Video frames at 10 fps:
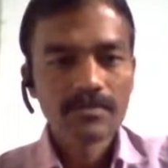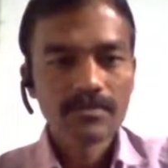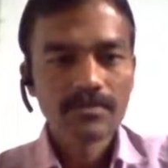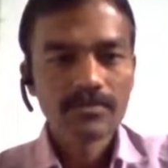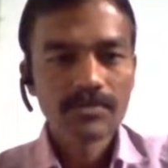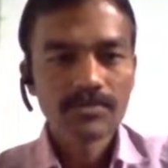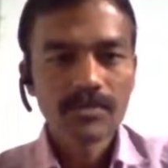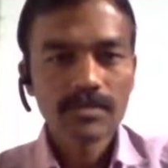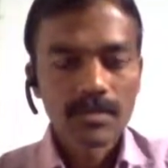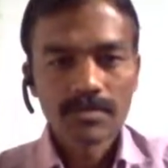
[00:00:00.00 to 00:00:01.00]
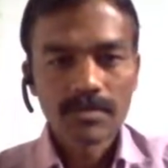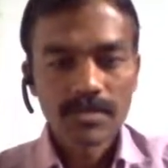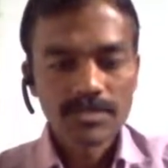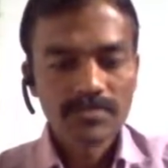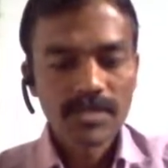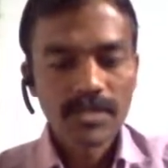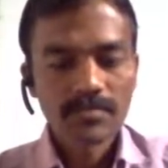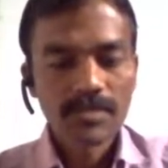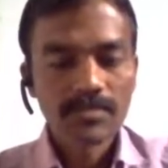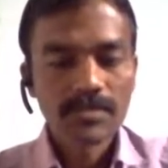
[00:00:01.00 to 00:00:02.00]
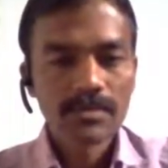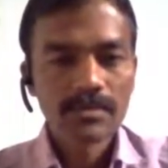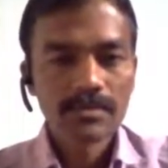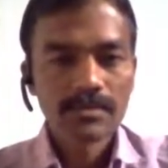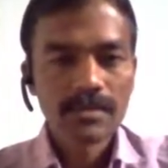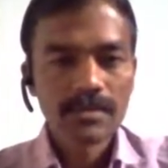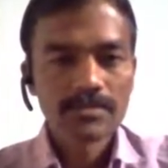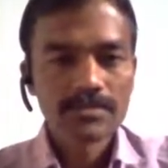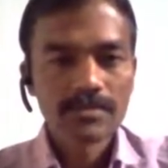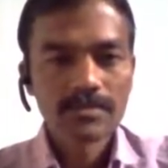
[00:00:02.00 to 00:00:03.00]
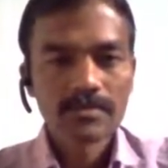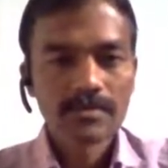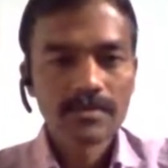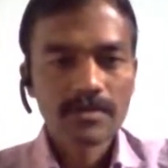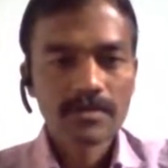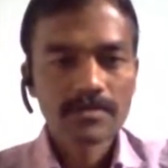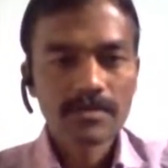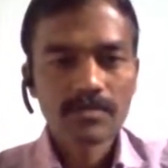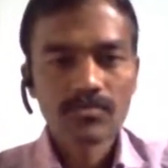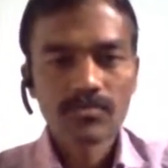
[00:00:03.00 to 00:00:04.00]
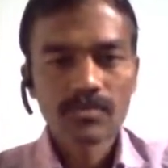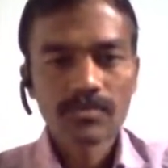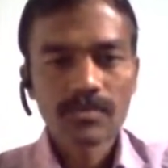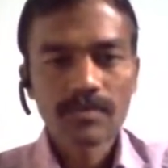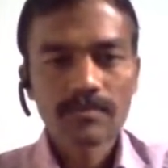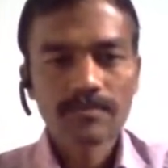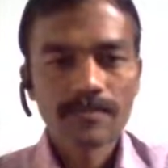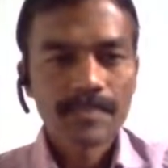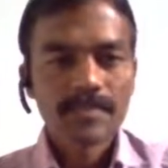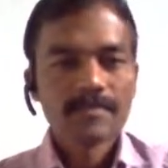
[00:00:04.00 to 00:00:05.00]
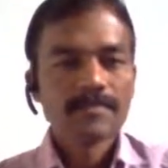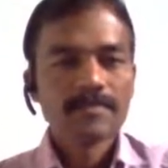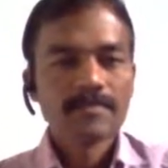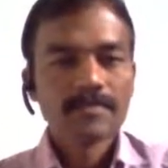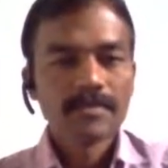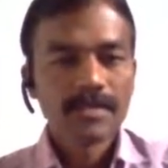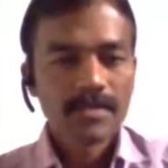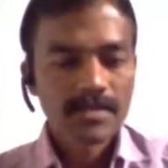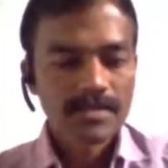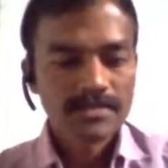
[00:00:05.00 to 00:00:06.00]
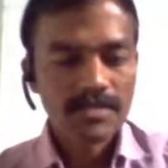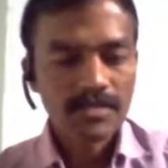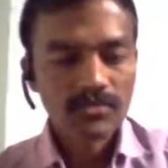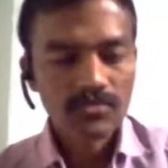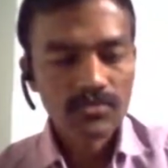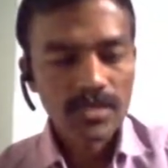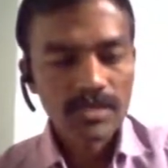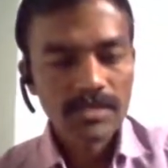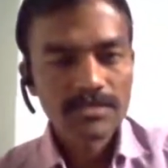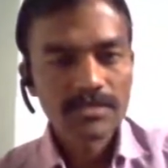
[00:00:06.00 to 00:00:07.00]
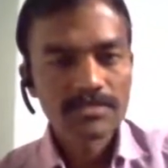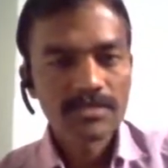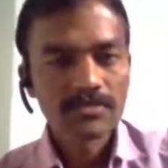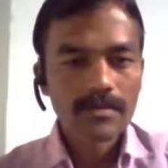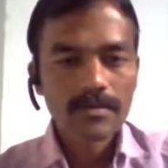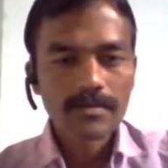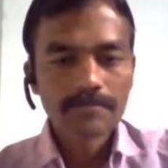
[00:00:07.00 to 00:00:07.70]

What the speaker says: visual display name may be test custom visual, and let's try to do that. Let's just save this.